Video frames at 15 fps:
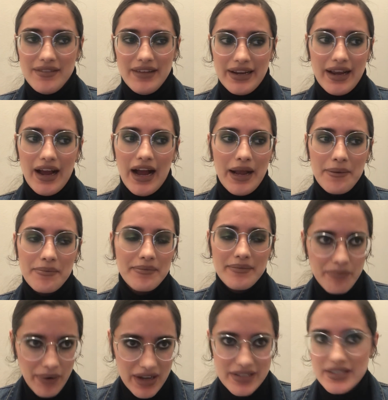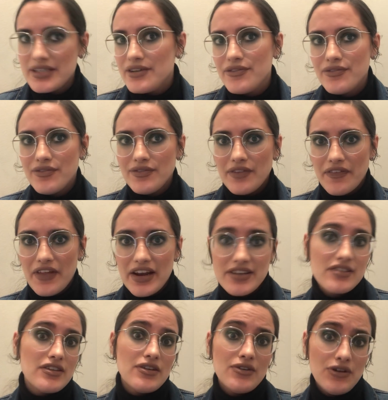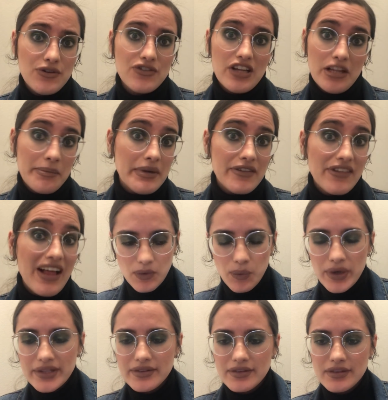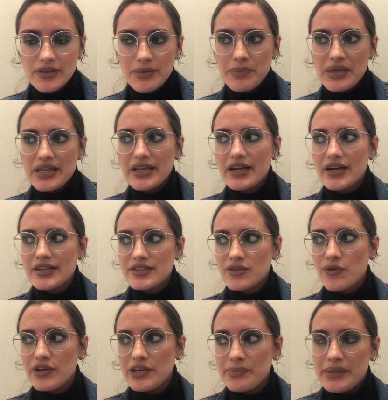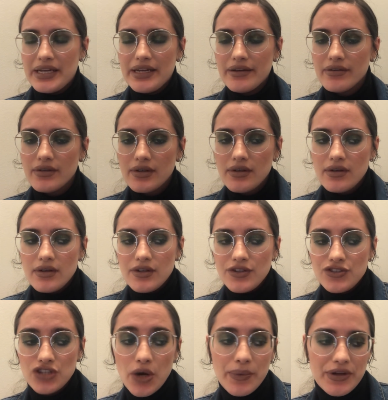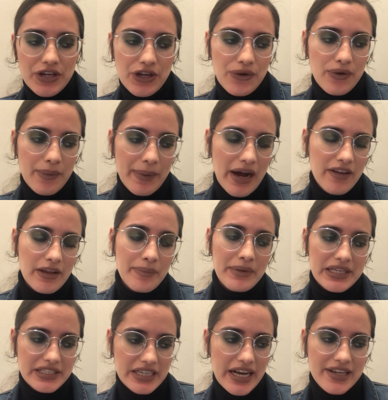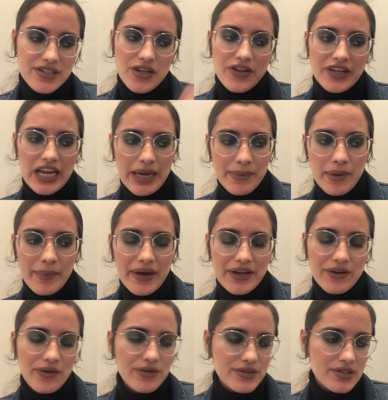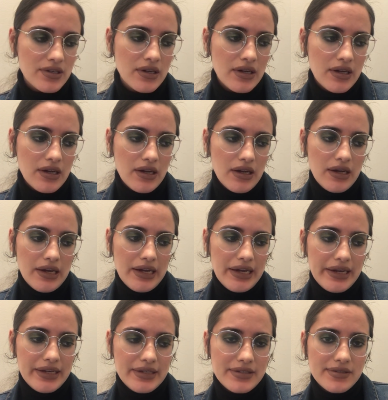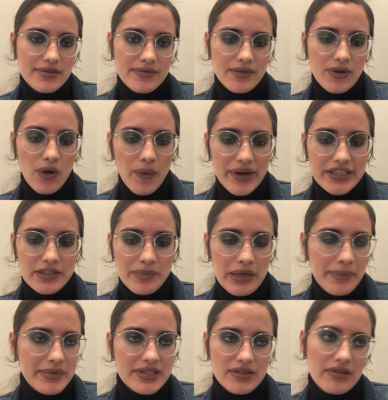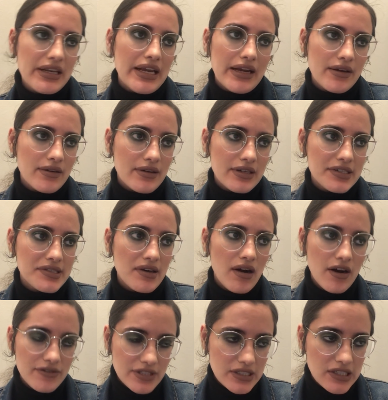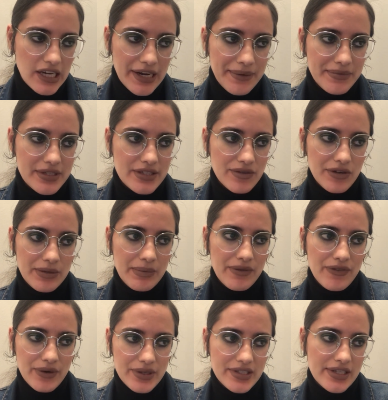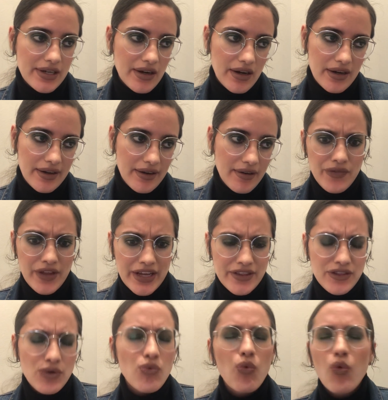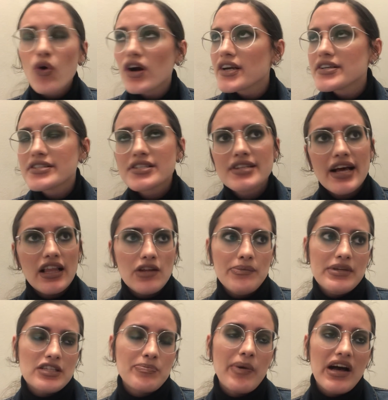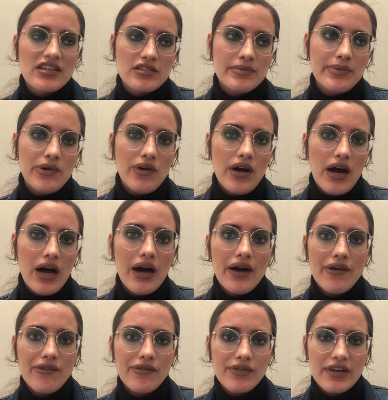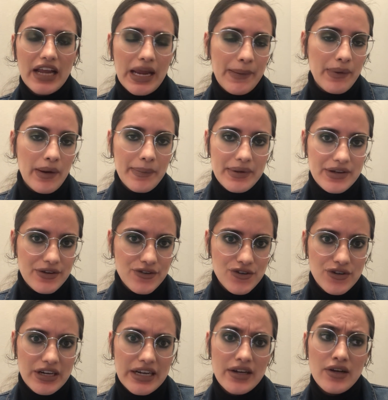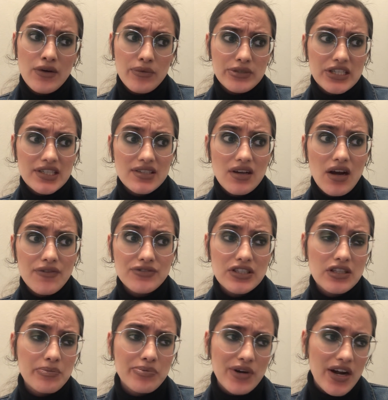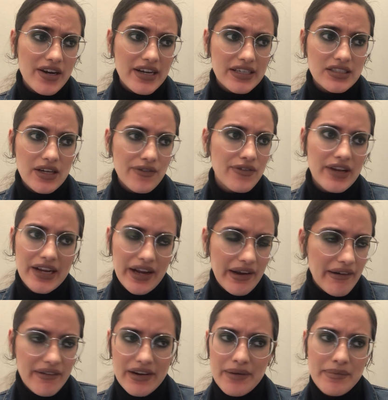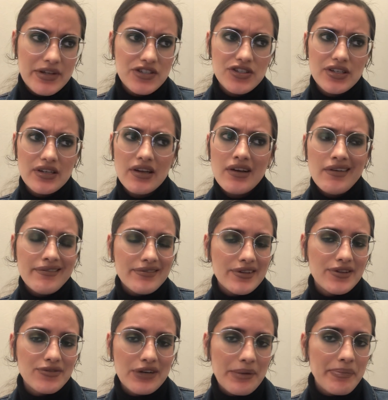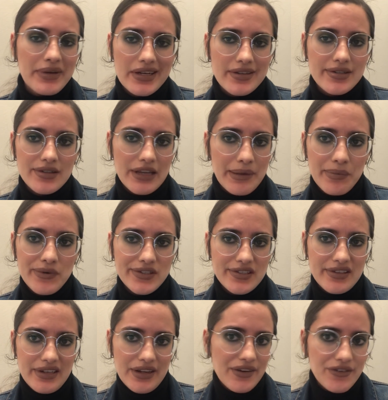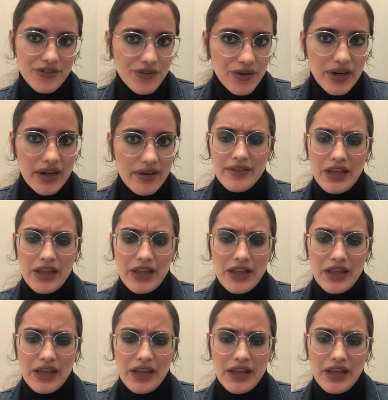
Like, I'm positive that that is a huge element of What the media is going to be showing you about like BTS and other K-pop idols is going to be misleading, because oftentimes it's going to be focusing on like the worst elements possible of the K-pop industry, which is often the product of, like I already mentioned, the 3 biggest labels in the industry.